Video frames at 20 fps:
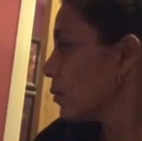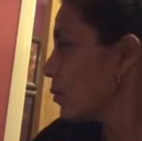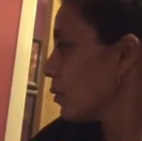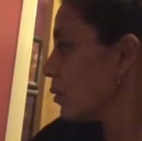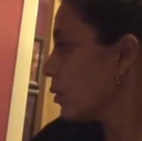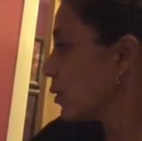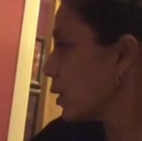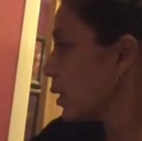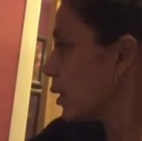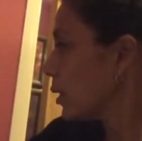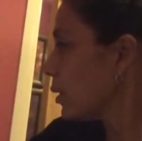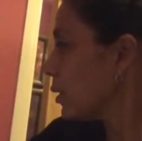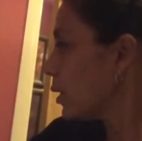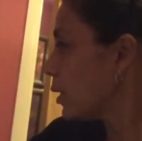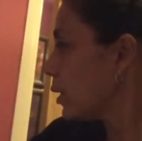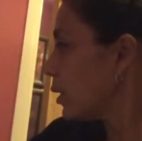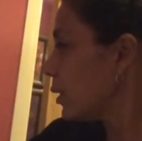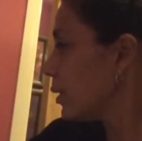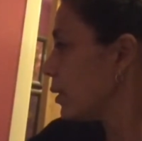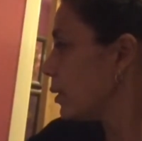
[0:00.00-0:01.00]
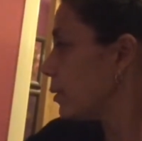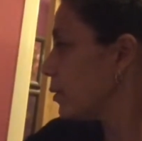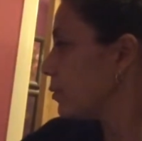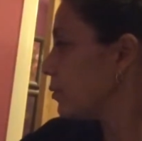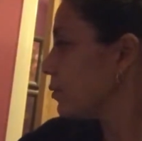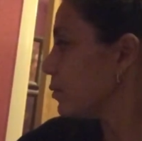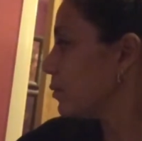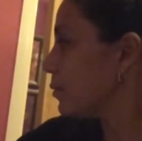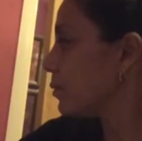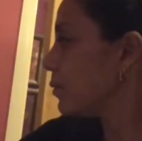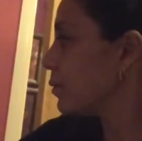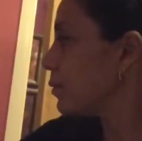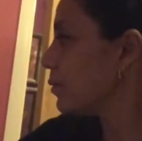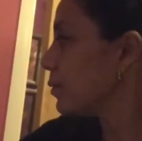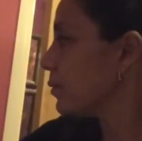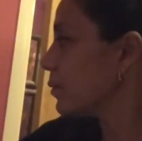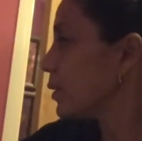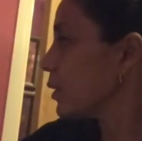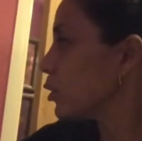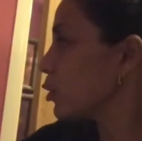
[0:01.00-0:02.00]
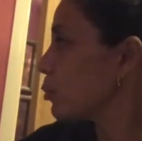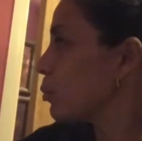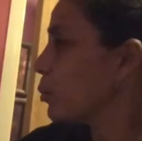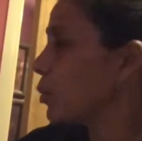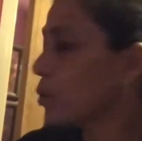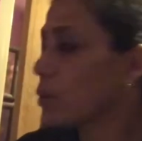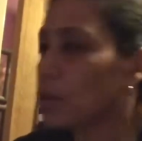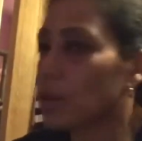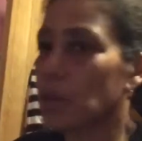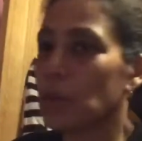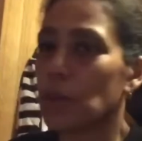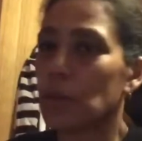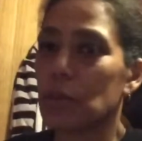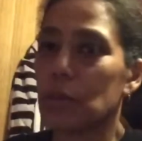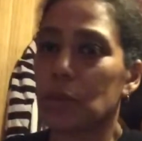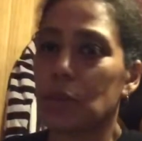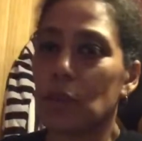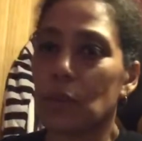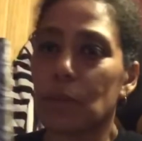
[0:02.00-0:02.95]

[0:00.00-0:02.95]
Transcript: Then I have this book to